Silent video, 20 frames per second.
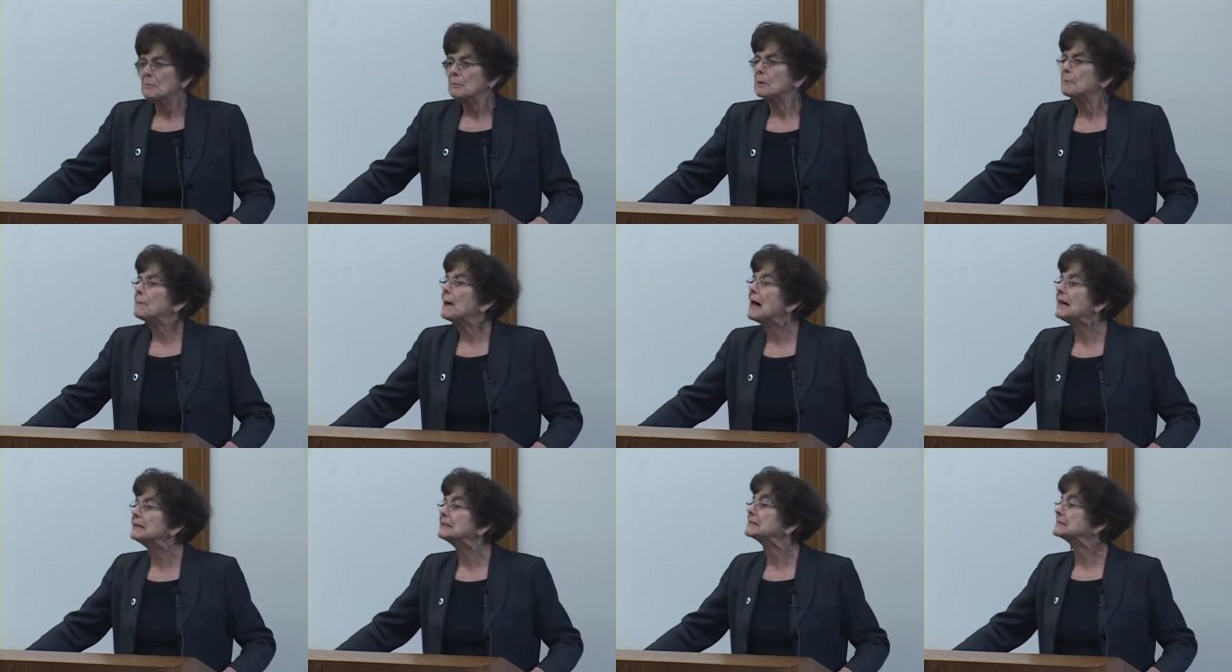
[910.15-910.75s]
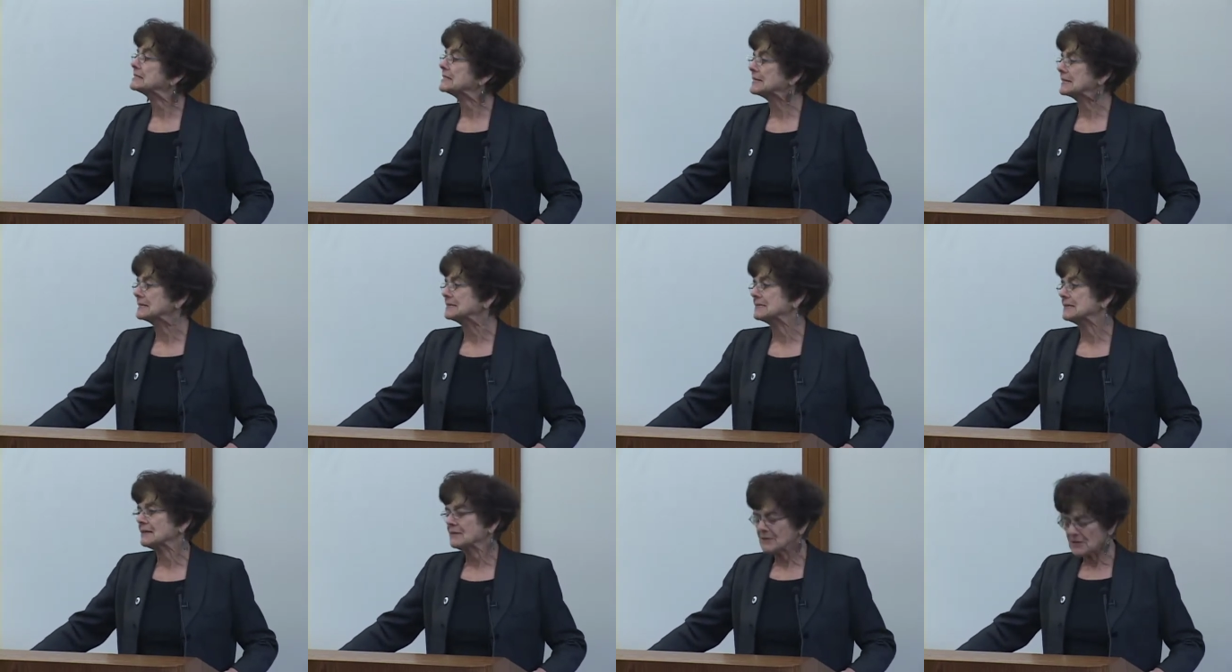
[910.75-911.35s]
But
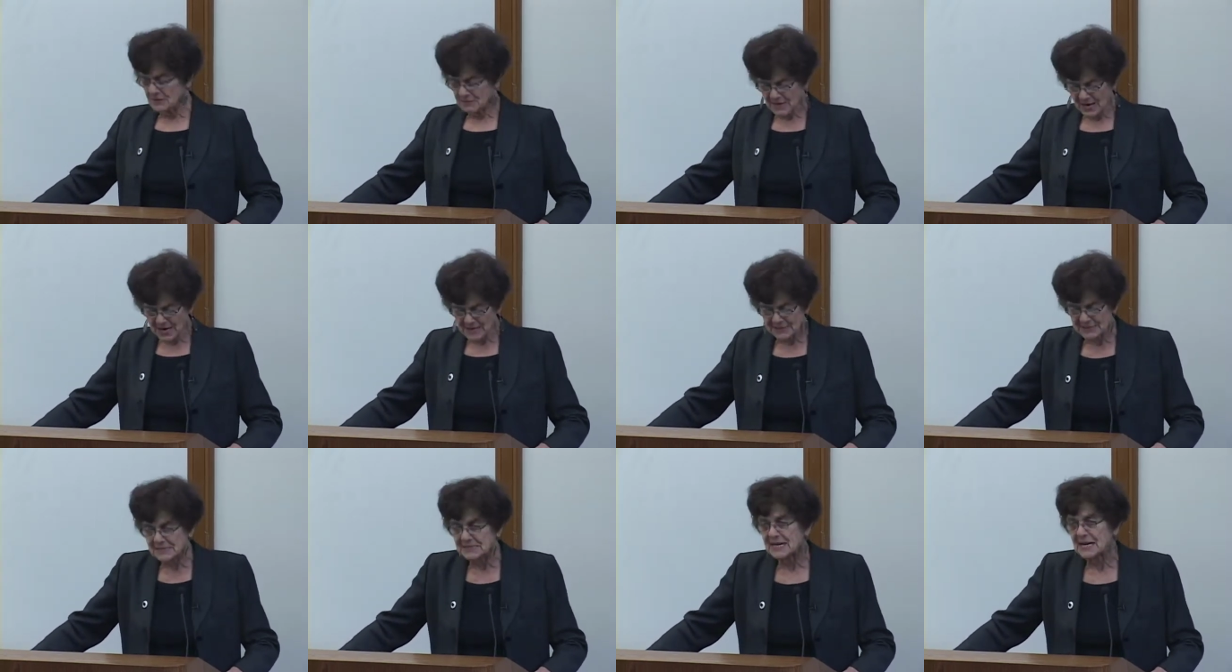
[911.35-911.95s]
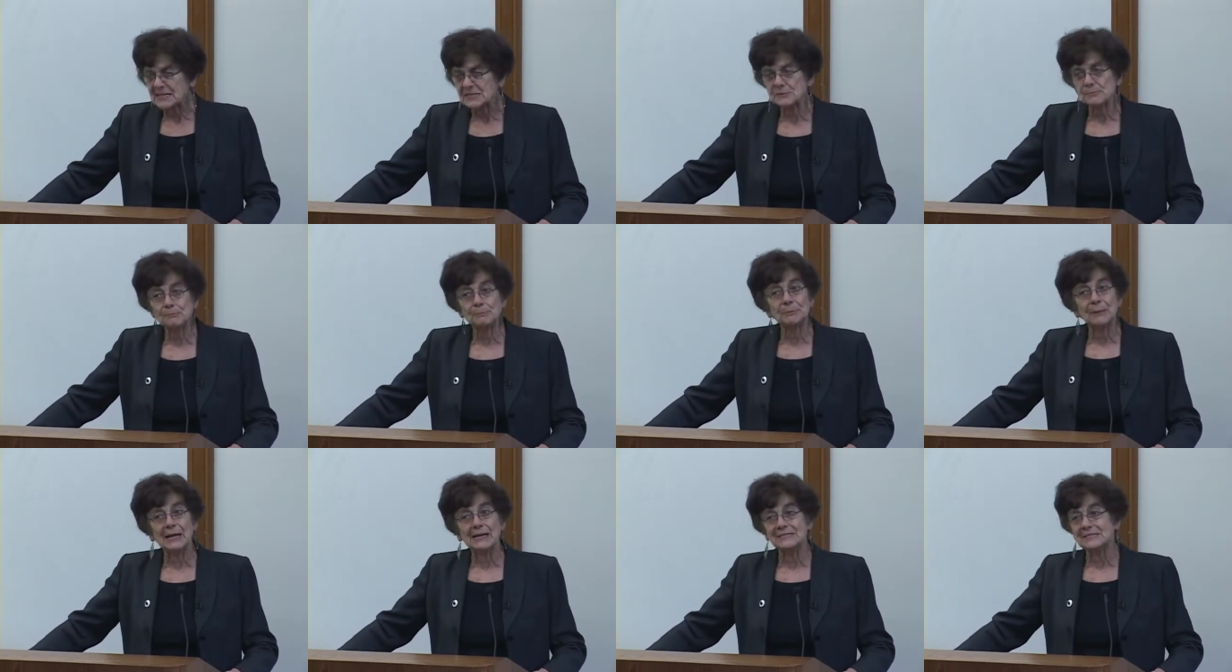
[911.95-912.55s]
politics in the United States
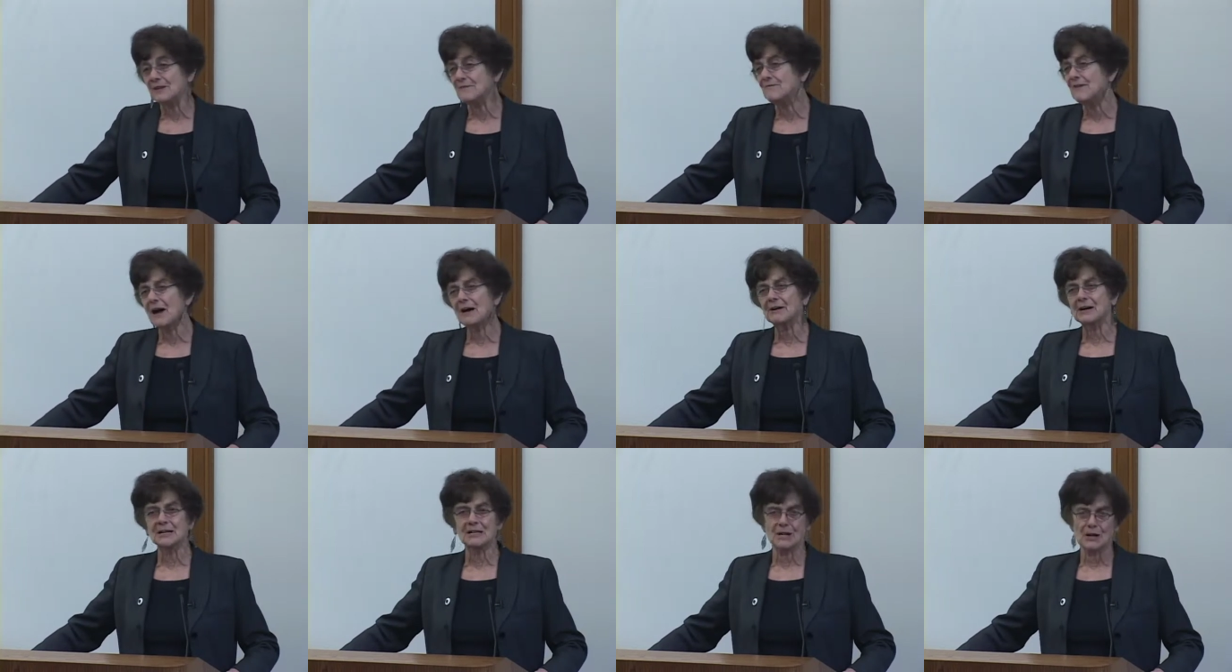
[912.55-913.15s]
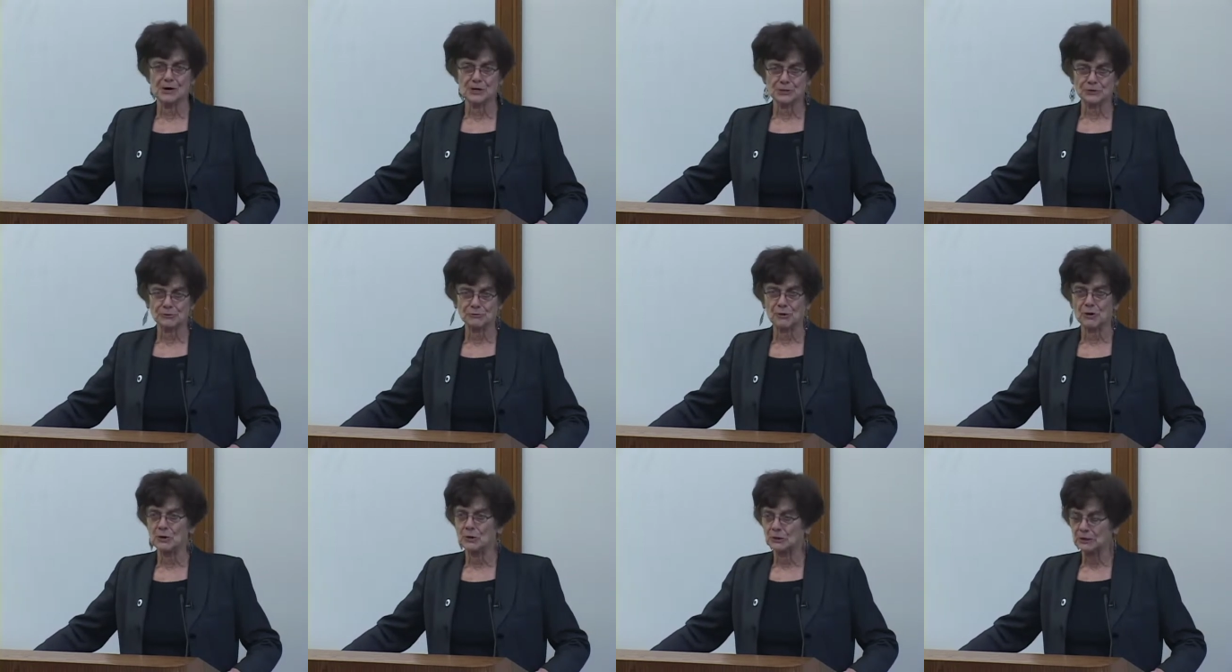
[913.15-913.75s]
plays a very large
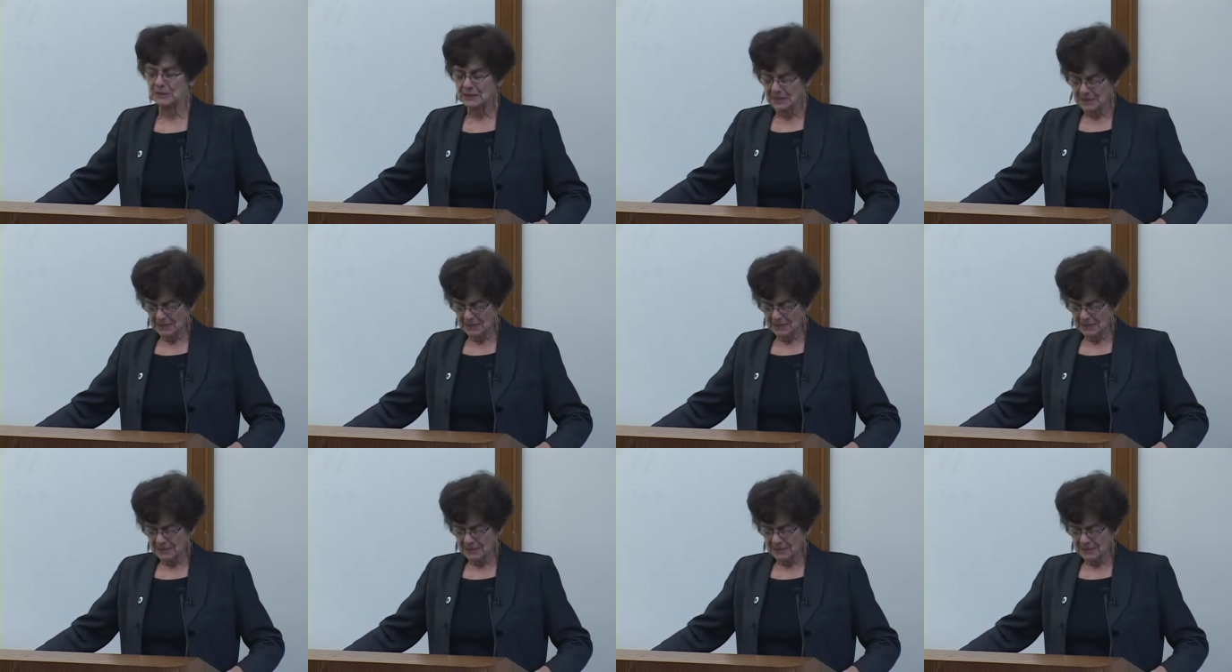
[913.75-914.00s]
role